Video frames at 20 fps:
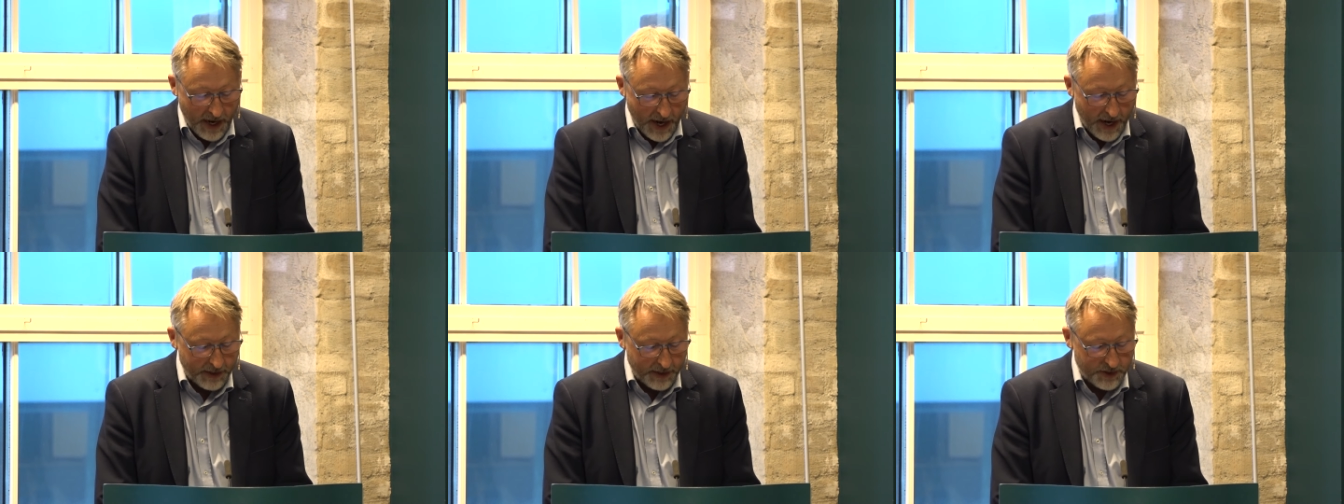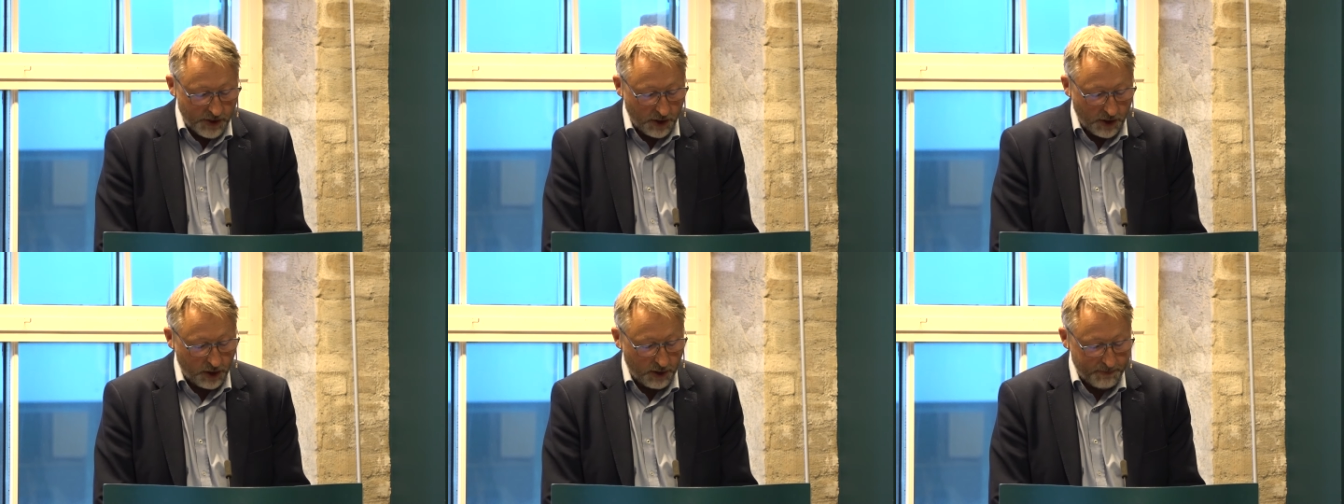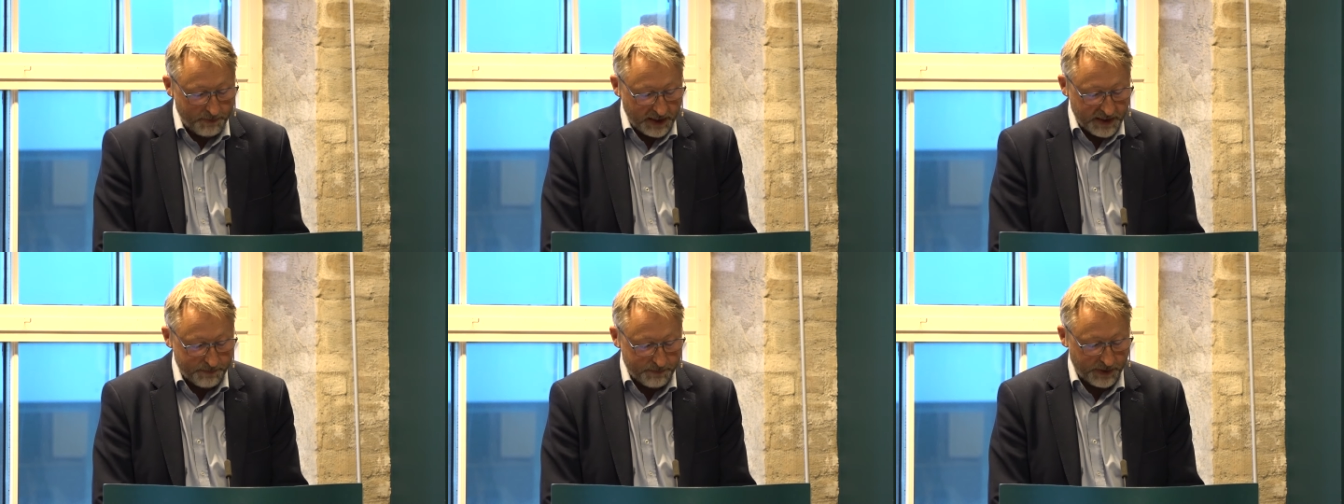and our
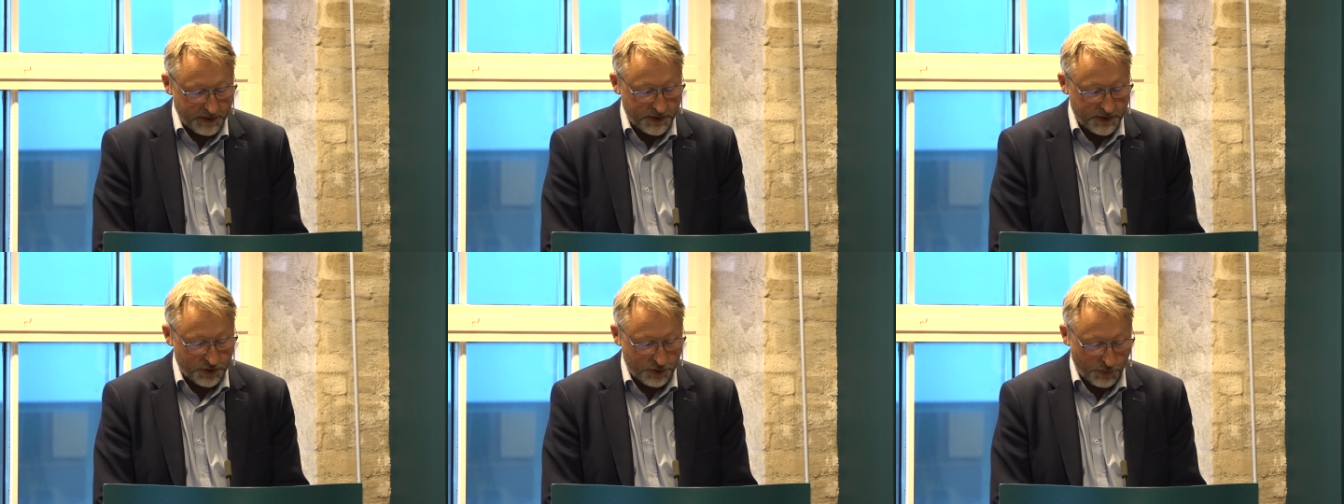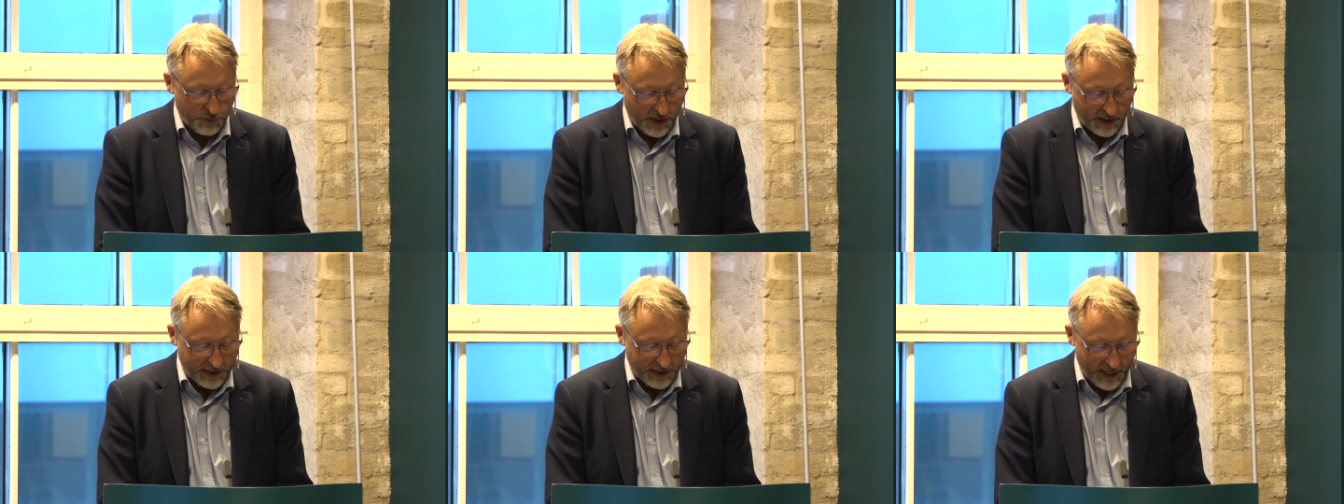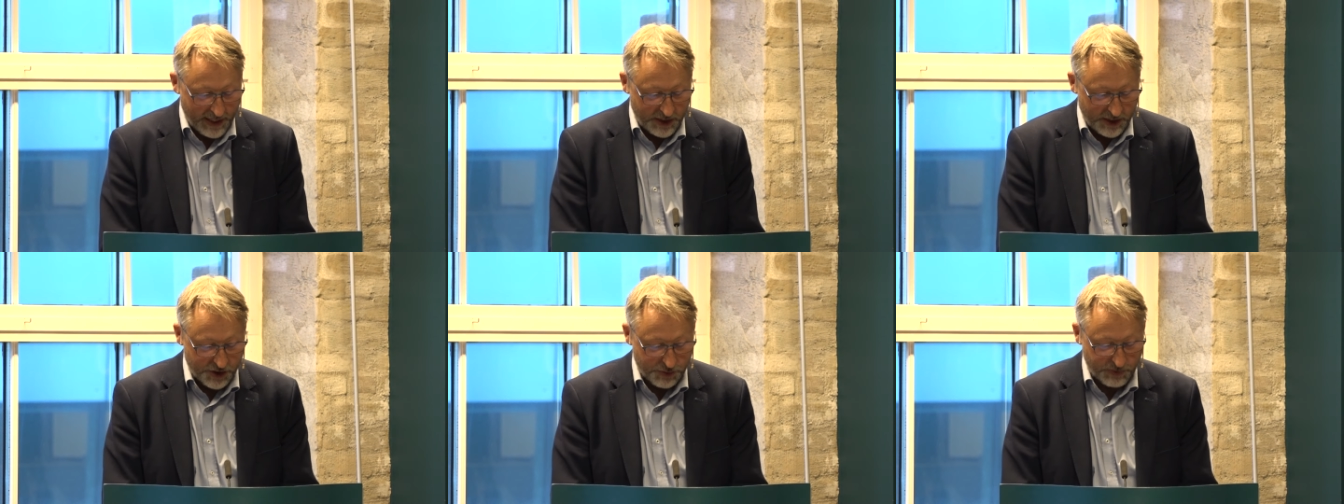commitment to
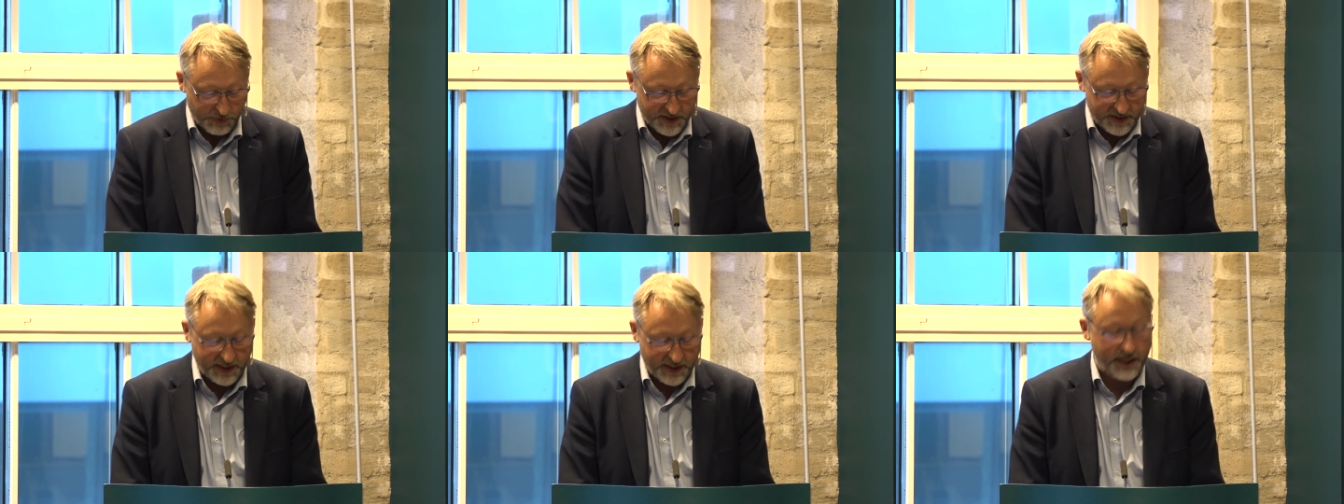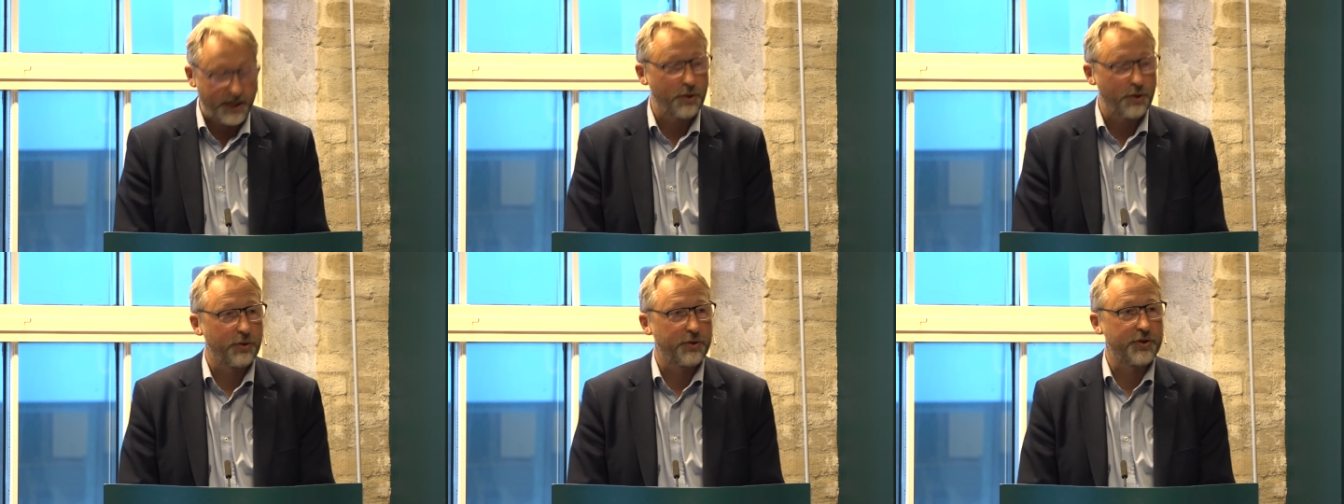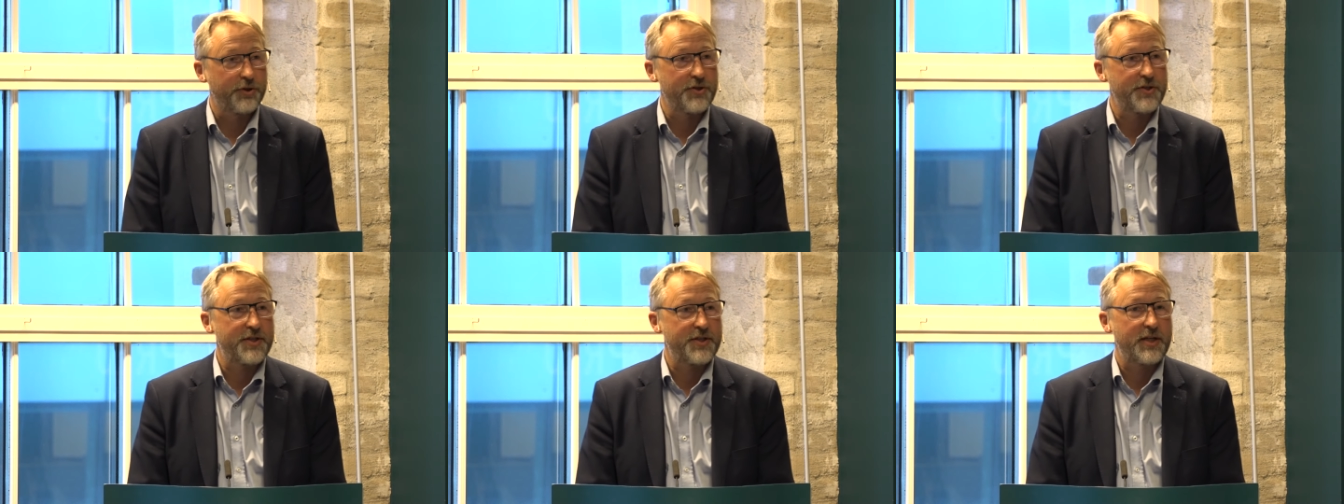engage with
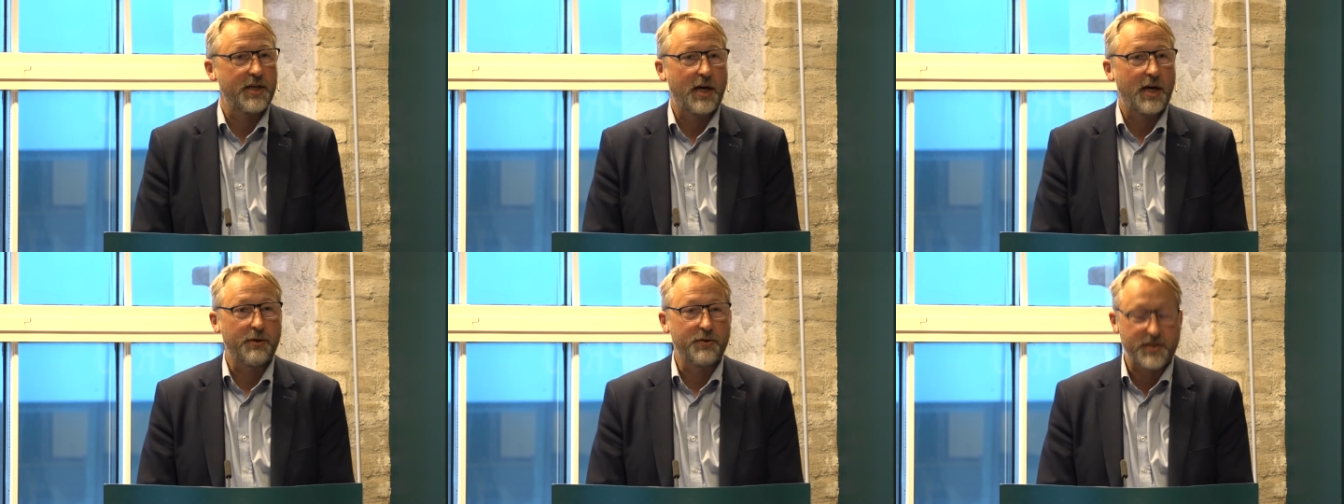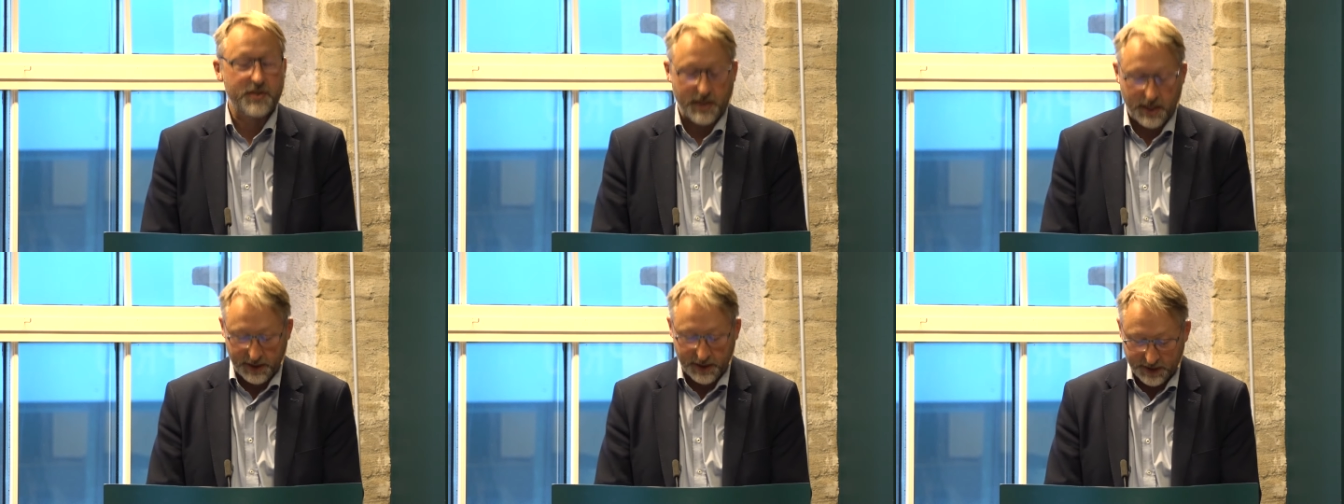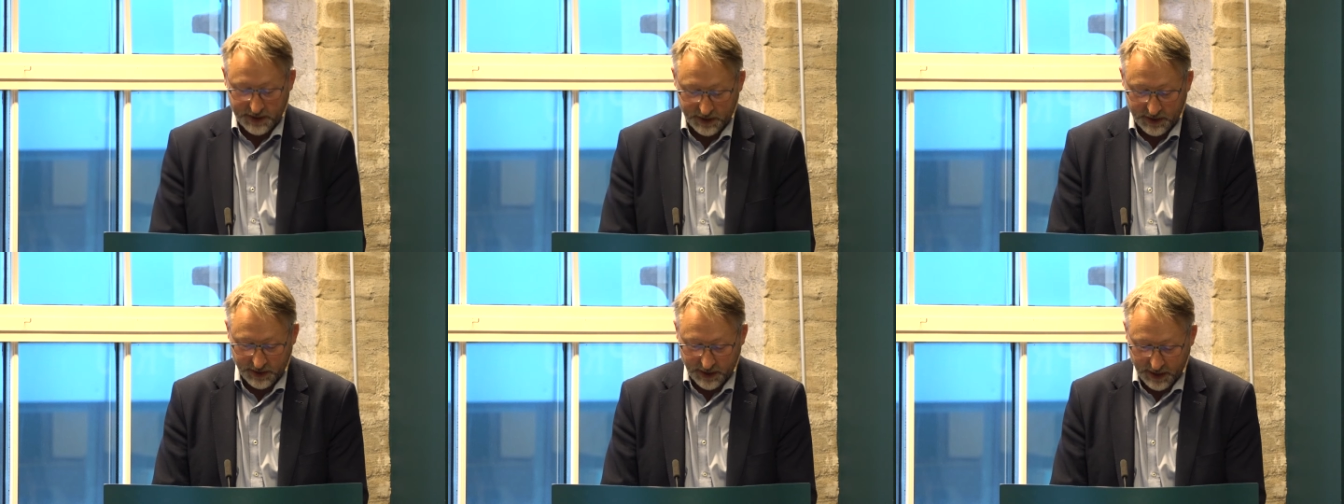stakeholders
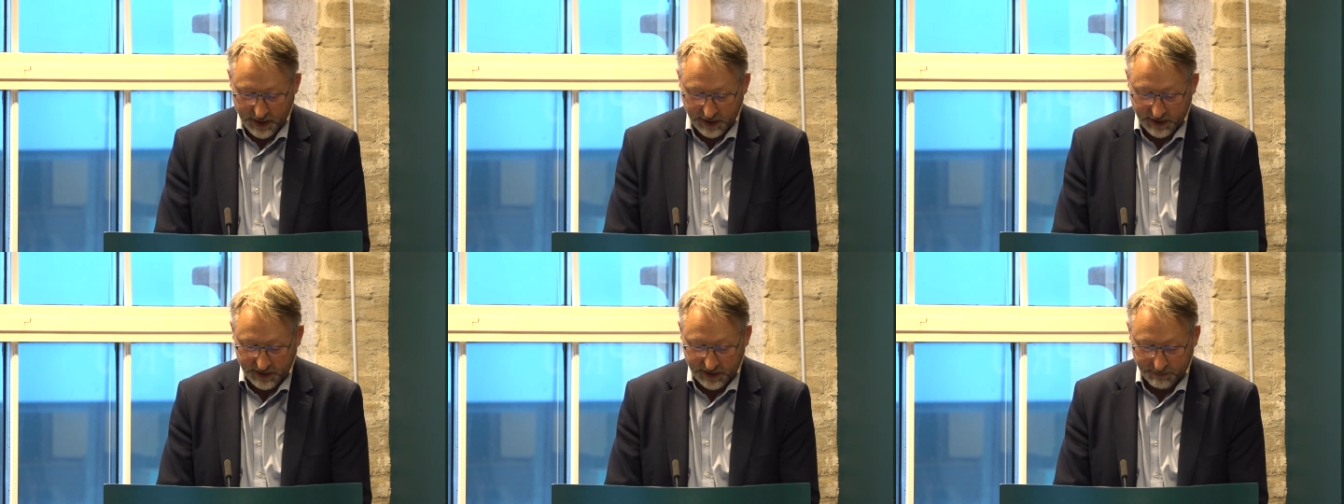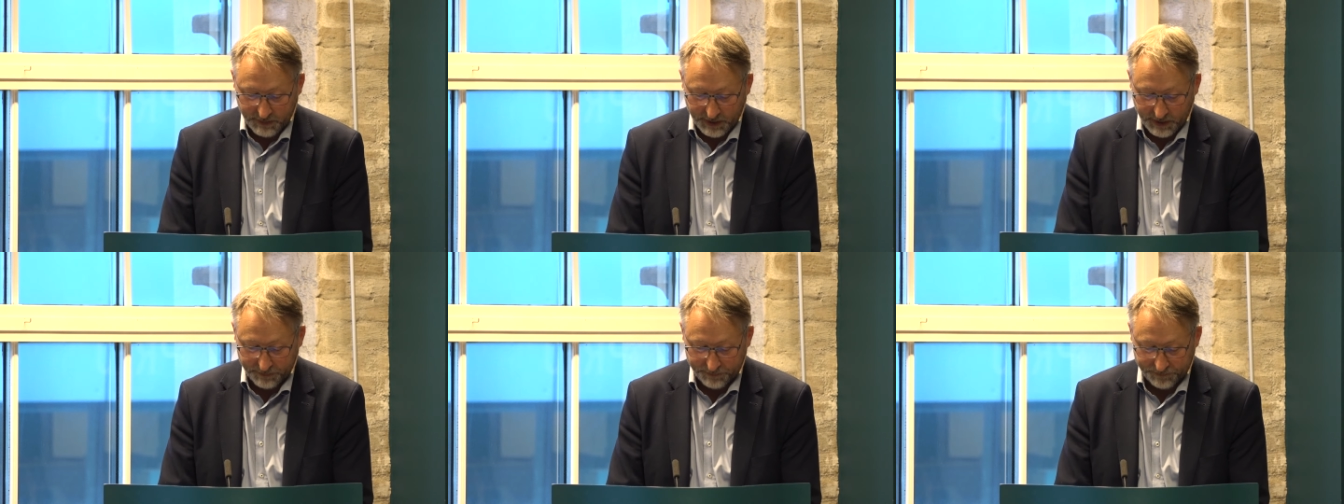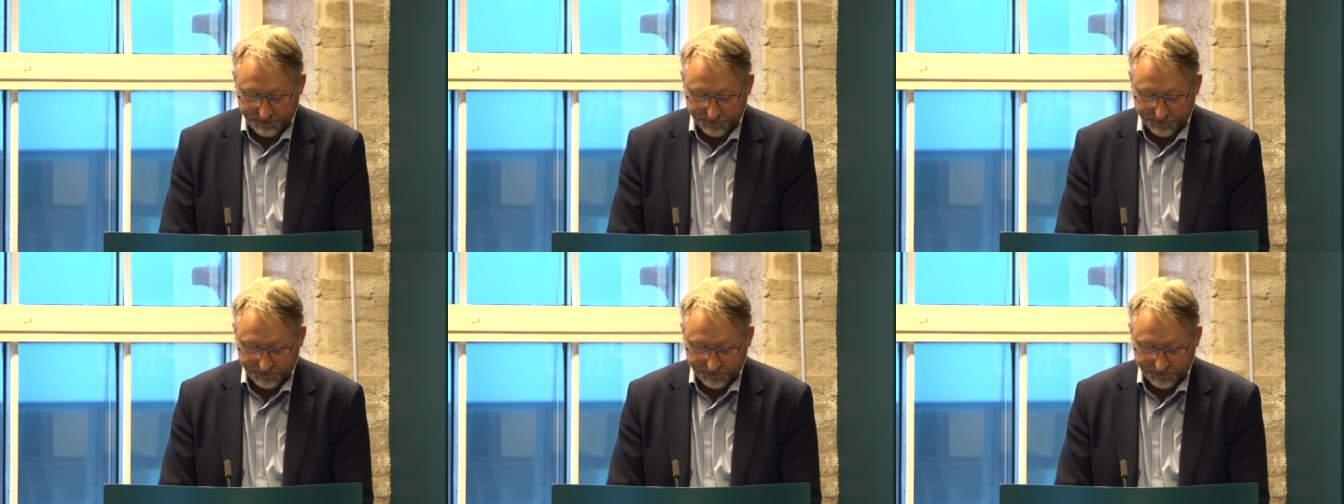outside academia.